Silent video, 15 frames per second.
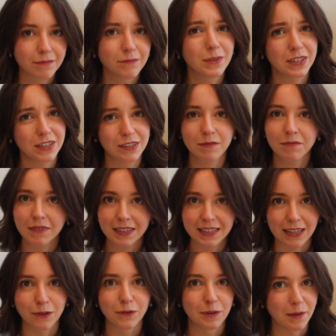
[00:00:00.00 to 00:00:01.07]
which is
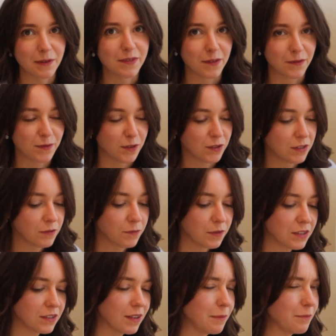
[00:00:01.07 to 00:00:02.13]
like one of my favorite foods,
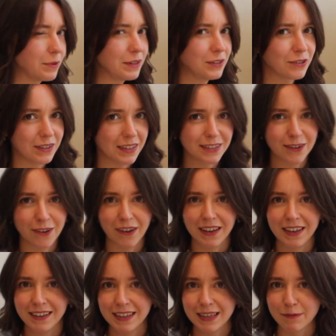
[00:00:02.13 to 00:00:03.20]
which so I'm pretty sure that's how
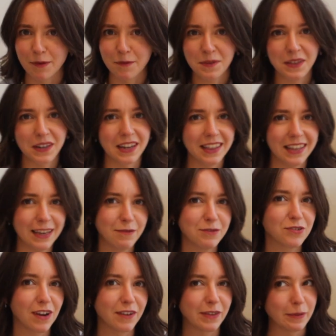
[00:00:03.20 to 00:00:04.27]
I came up with it. I think I was
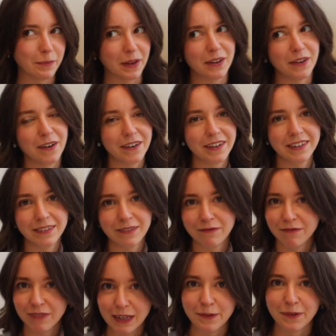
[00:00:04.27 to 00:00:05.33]
driving in my car and
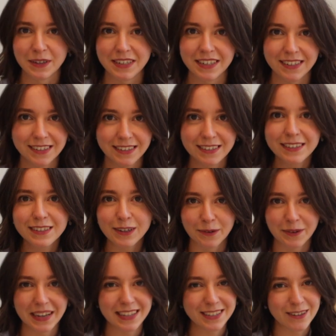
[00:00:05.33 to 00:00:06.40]
really wanted to go
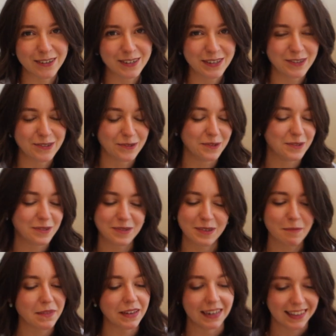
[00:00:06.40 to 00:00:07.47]
and get sausage rolls or
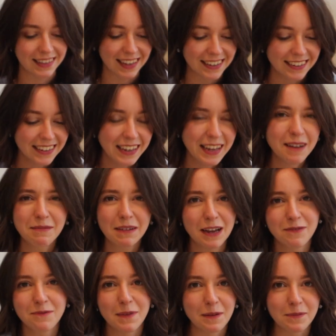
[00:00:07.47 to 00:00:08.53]
something like that. I
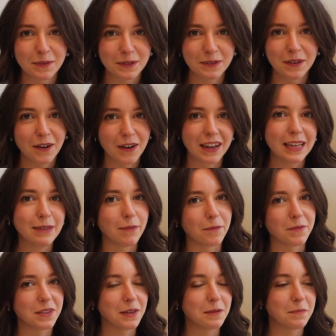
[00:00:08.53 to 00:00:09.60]
can't remember how I came up
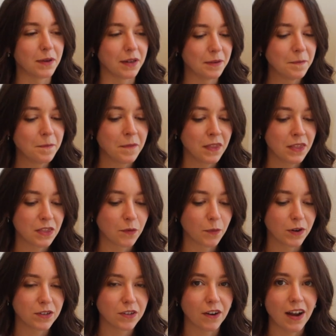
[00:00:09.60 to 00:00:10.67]
with it, but the
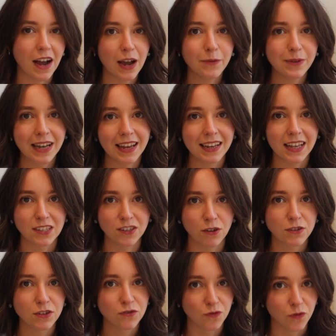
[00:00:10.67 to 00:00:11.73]
words are, I would like a
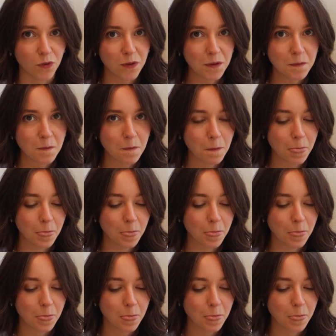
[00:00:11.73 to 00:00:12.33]
sausage roll.